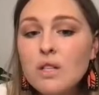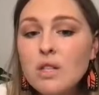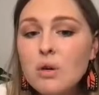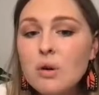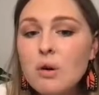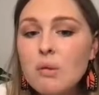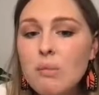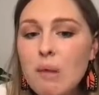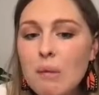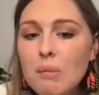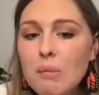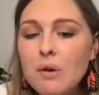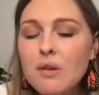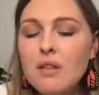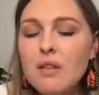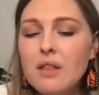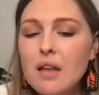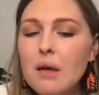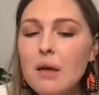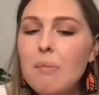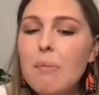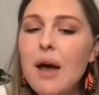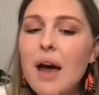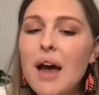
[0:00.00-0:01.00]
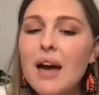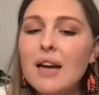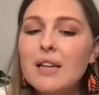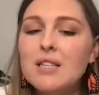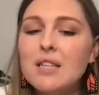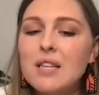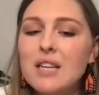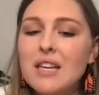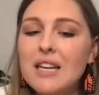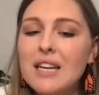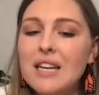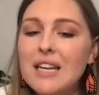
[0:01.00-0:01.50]
to remember that the impact
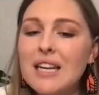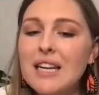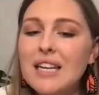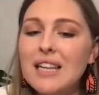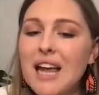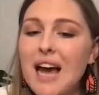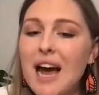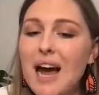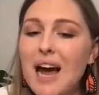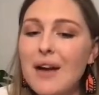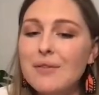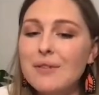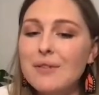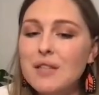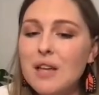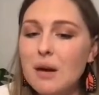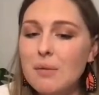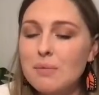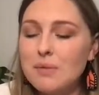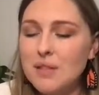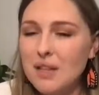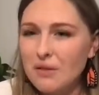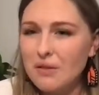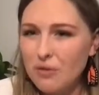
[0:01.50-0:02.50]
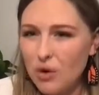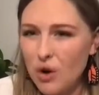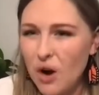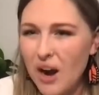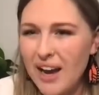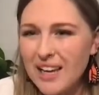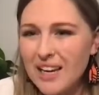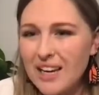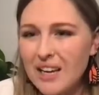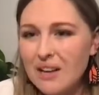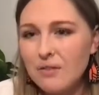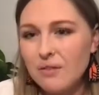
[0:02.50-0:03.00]
to Canadian lives comes at a
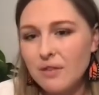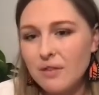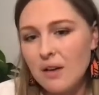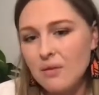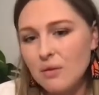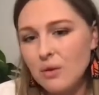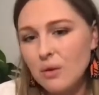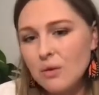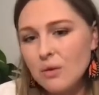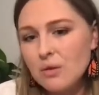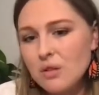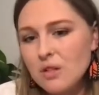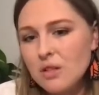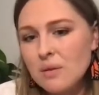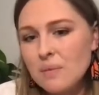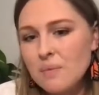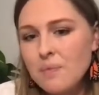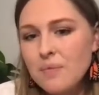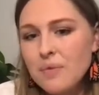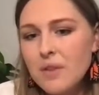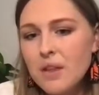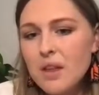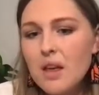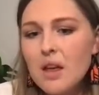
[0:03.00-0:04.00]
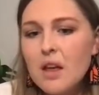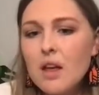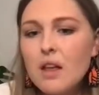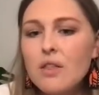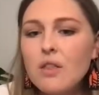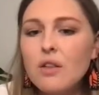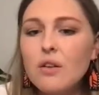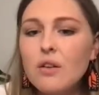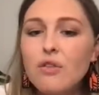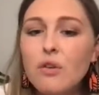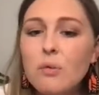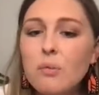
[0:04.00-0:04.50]
variety of levels.
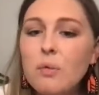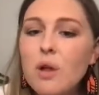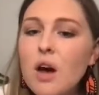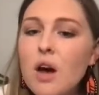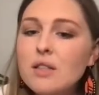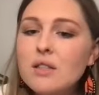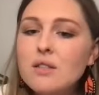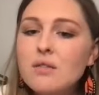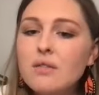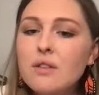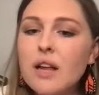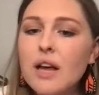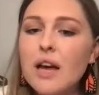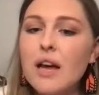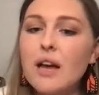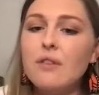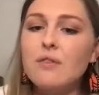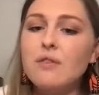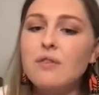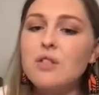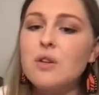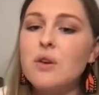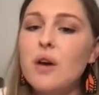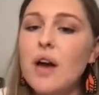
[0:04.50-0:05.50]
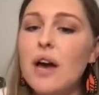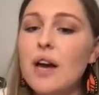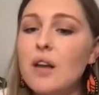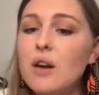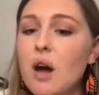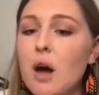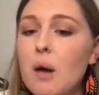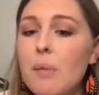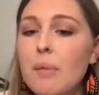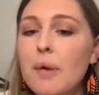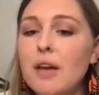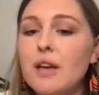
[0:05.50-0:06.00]
Though from loss of life to
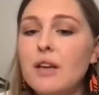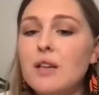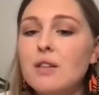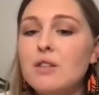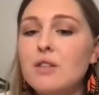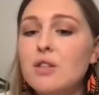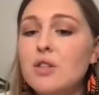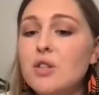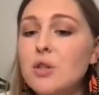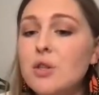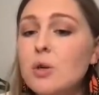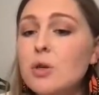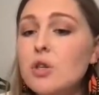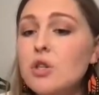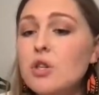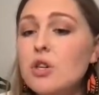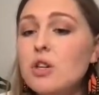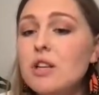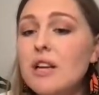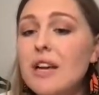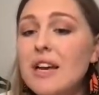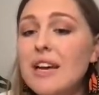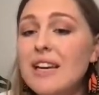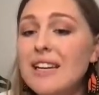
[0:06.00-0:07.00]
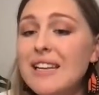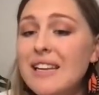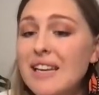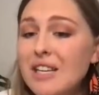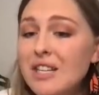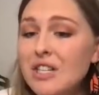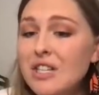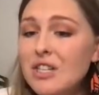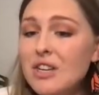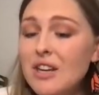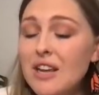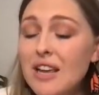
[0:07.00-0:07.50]
economic to social, and
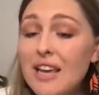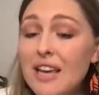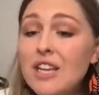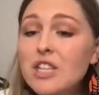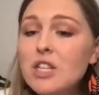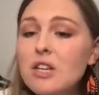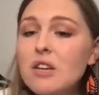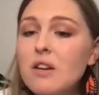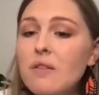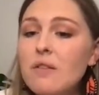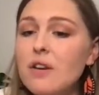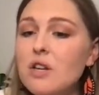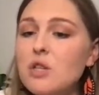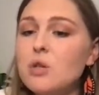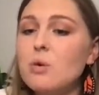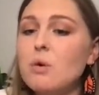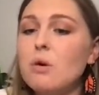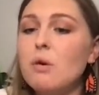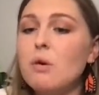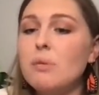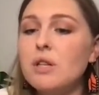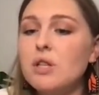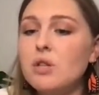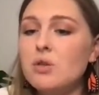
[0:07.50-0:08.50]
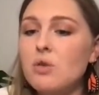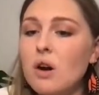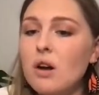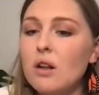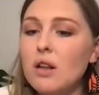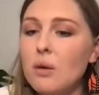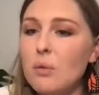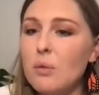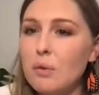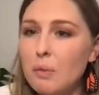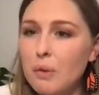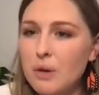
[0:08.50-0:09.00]
each individual will be
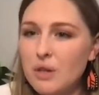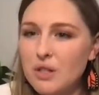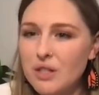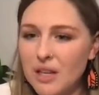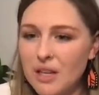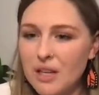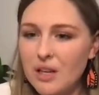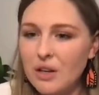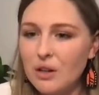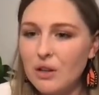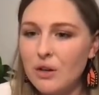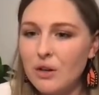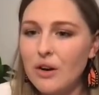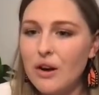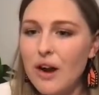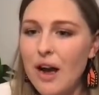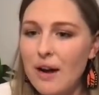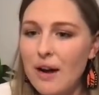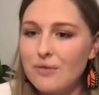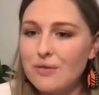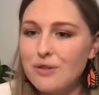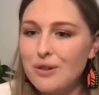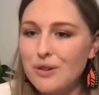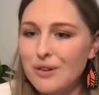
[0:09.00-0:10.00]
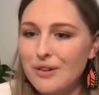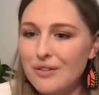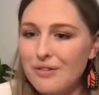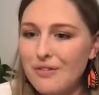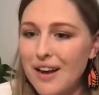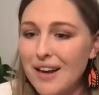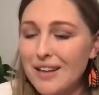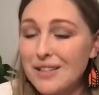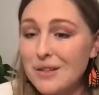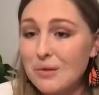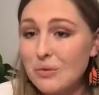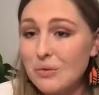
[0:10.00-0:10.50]
struggling with particular after
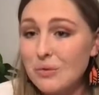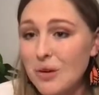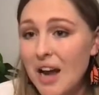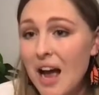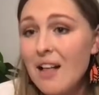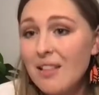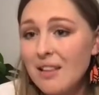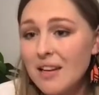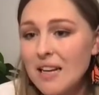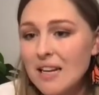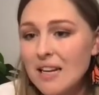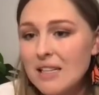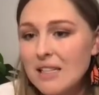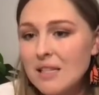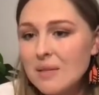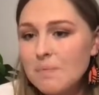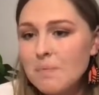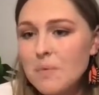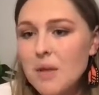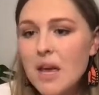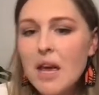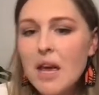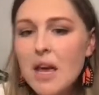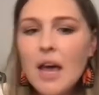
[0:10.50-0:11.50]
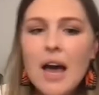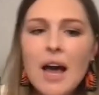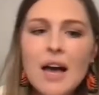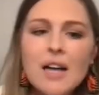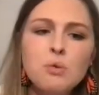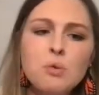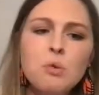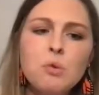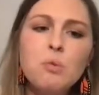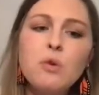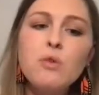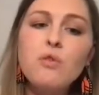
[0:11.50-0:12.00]
effects and realities.
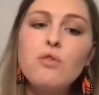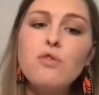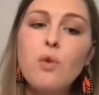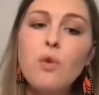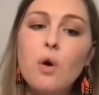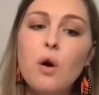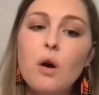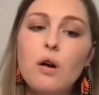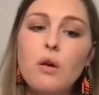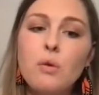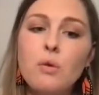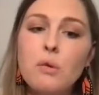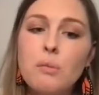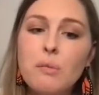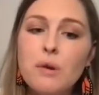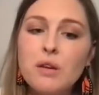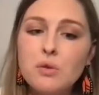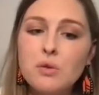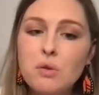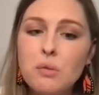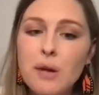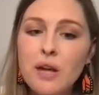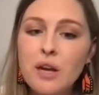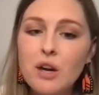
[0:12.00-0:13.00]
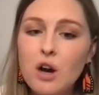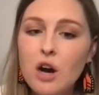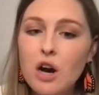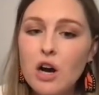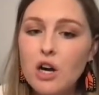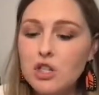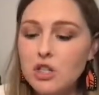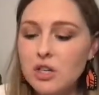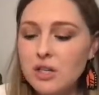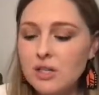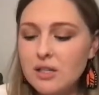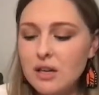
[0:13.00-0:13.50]
As we move forward, we must remain
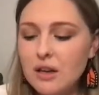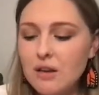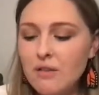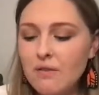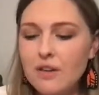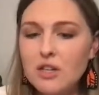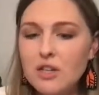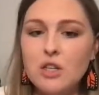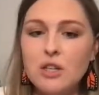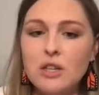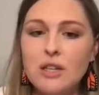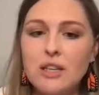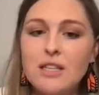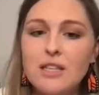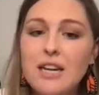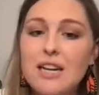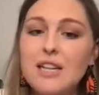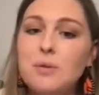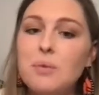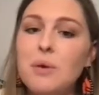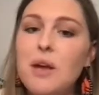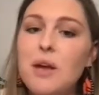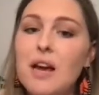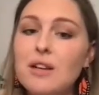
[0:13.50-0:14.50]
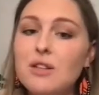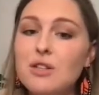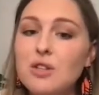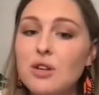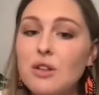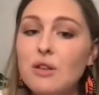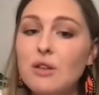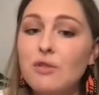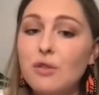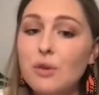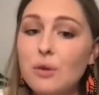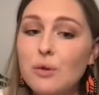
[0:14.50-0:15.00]
cautious and vigilant as we enter
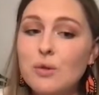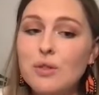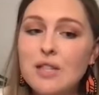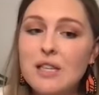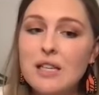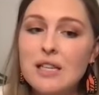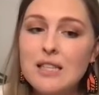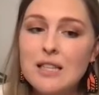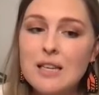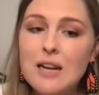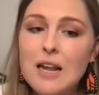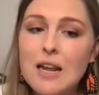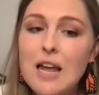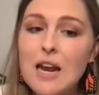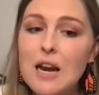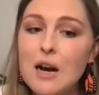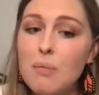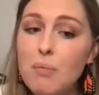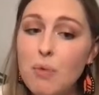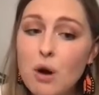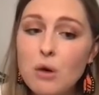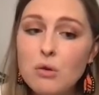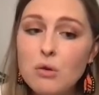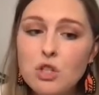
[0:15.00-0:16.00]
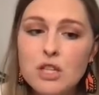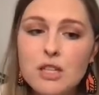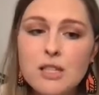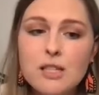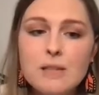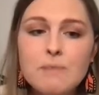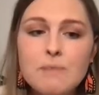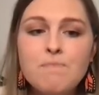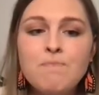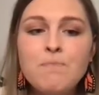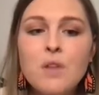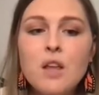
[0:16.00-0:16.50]
the flu season and it
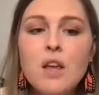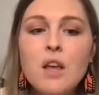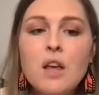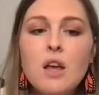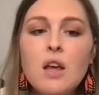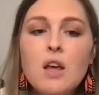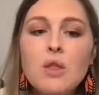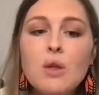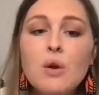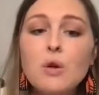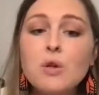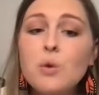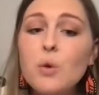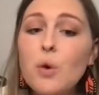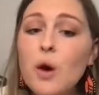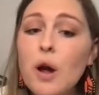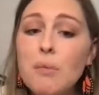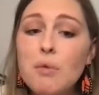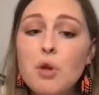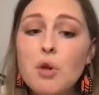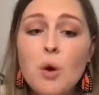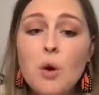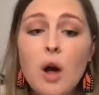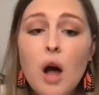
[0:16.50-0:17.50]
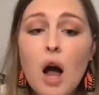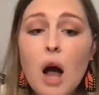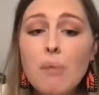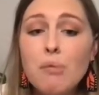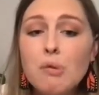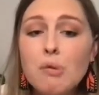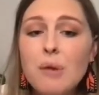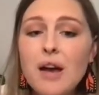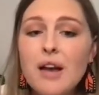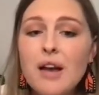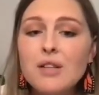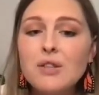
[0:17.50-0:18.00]
approaches. Those who are
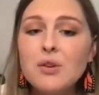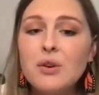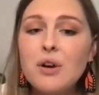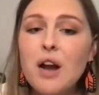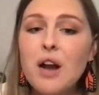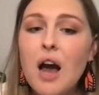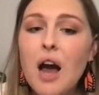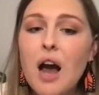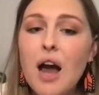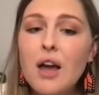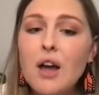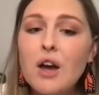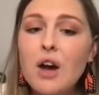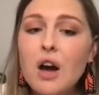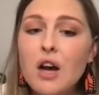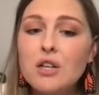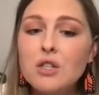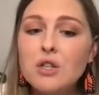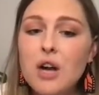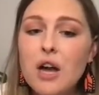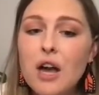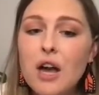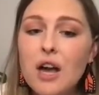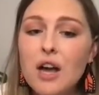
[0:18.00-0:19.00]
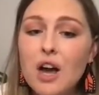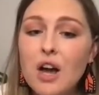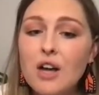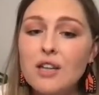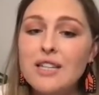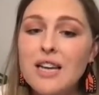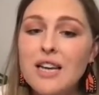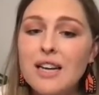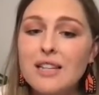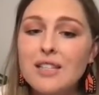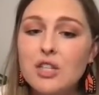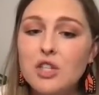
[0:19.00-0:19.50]
immunocompromised or in high
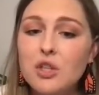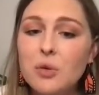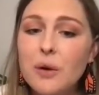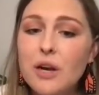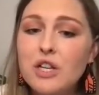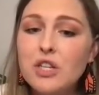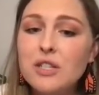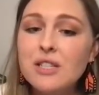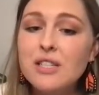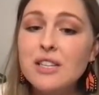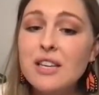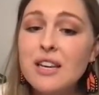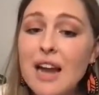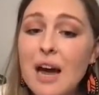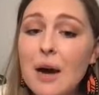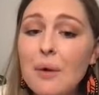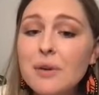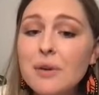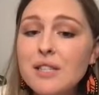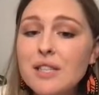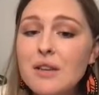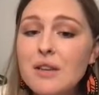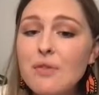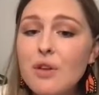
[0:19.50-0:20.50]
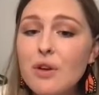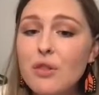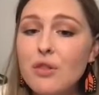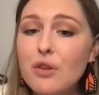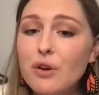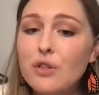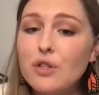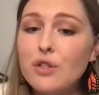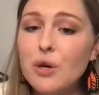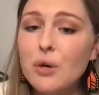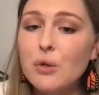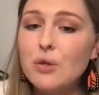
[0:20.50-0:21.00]
contact situations can now receive their
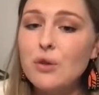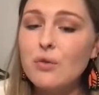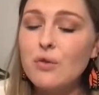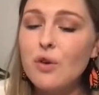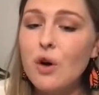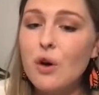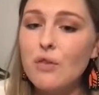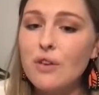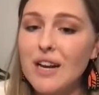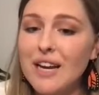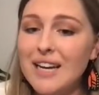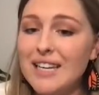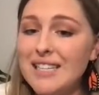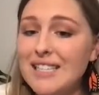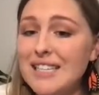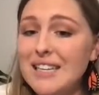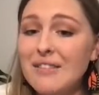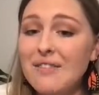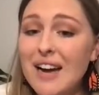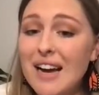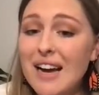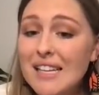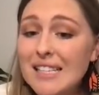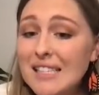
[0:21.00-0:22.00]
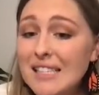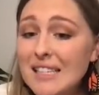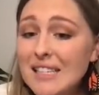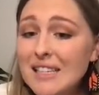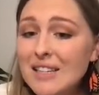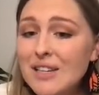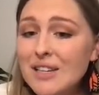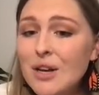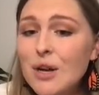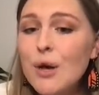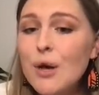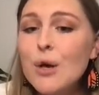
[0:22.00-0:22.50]
third dose of COVID-19
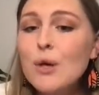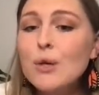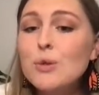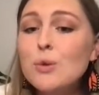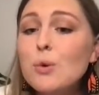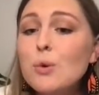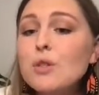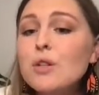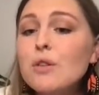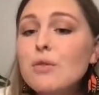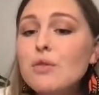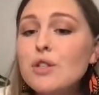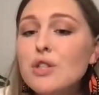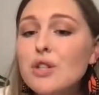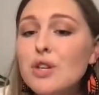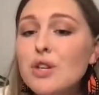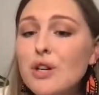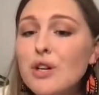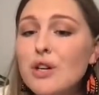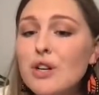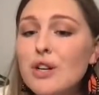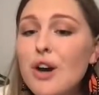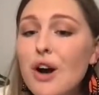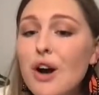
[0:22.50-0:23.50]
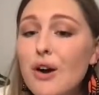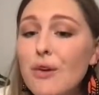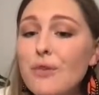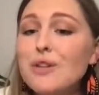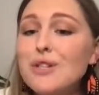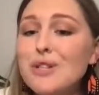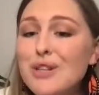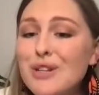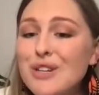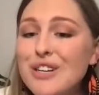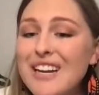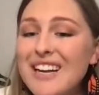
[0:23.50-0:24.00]
vaccine. Schools are
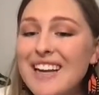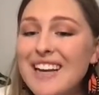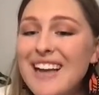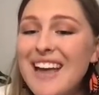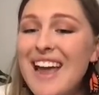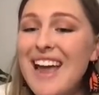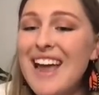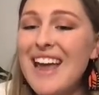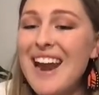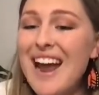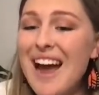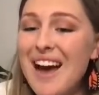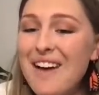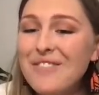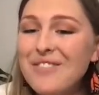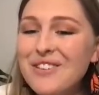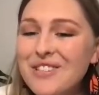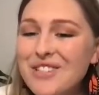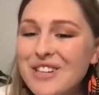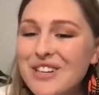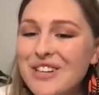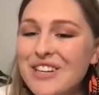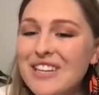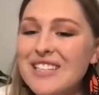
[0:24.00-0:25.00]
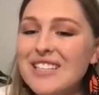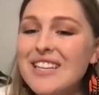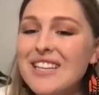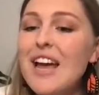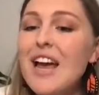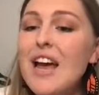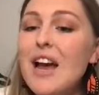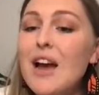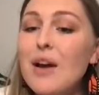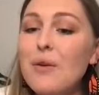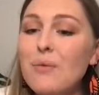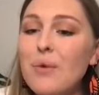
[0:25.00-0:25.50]
returning and have returned
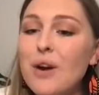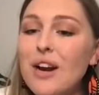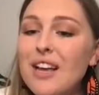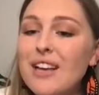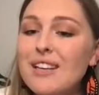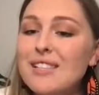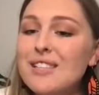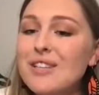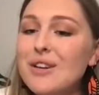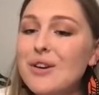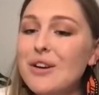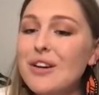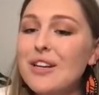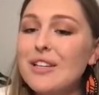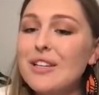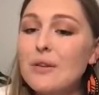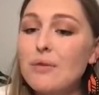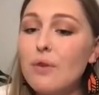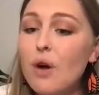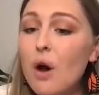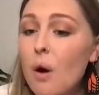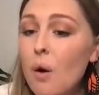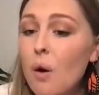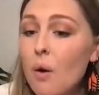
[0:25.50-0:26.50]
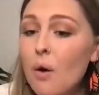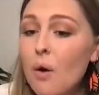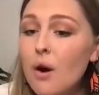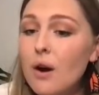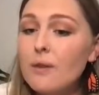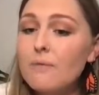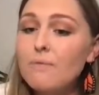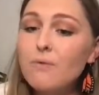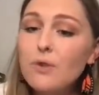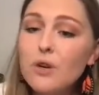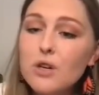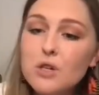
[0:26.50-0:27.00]
and running a series of
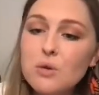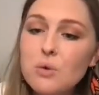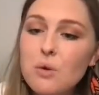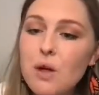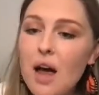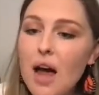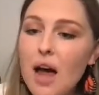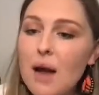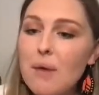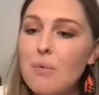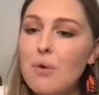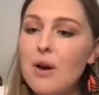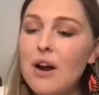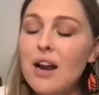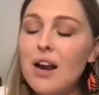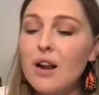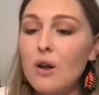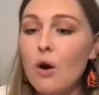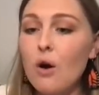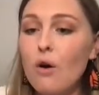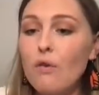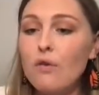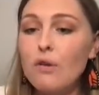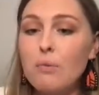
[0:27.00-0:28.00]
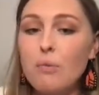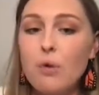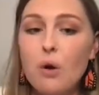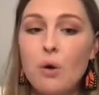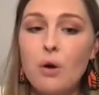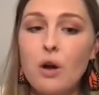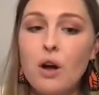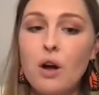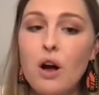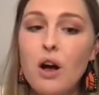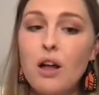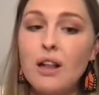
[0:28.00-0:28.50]
cohort, virtual hybrid, and COVID
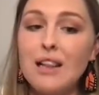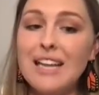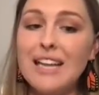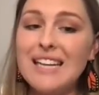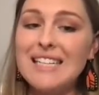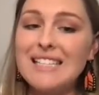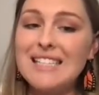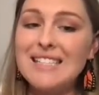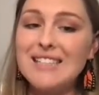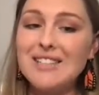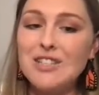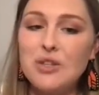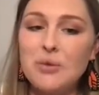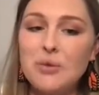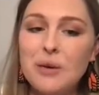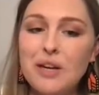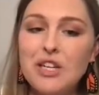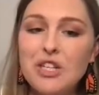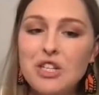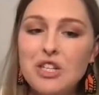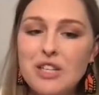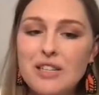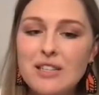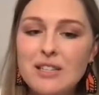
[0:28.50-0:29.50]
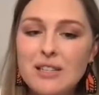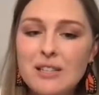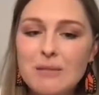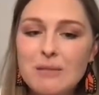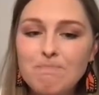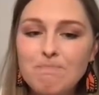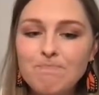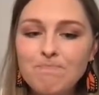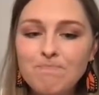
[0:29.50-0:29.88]
protocol-laden situations.